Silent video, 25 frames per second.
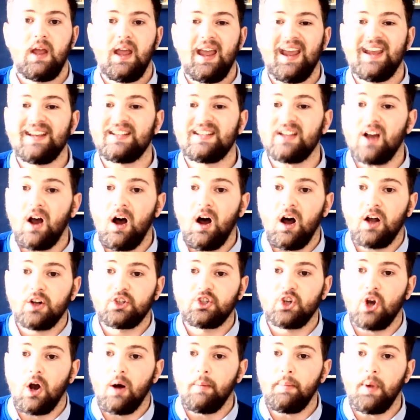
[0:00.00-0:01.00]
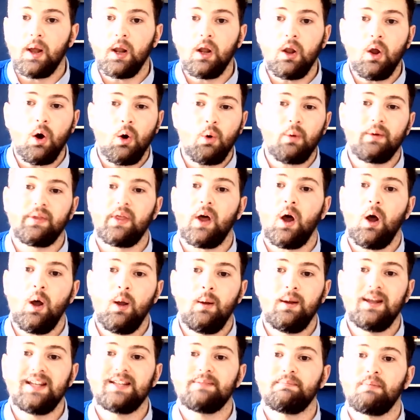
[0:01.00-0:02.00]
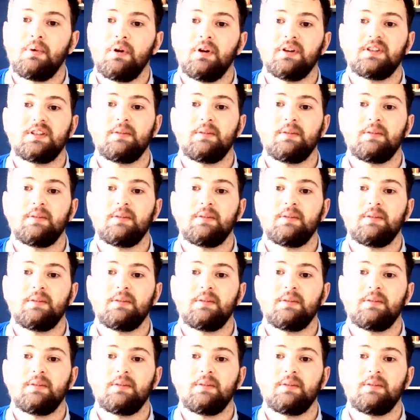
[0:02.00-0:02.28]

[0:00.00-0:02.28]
It's our job, along with the Holy Spirit,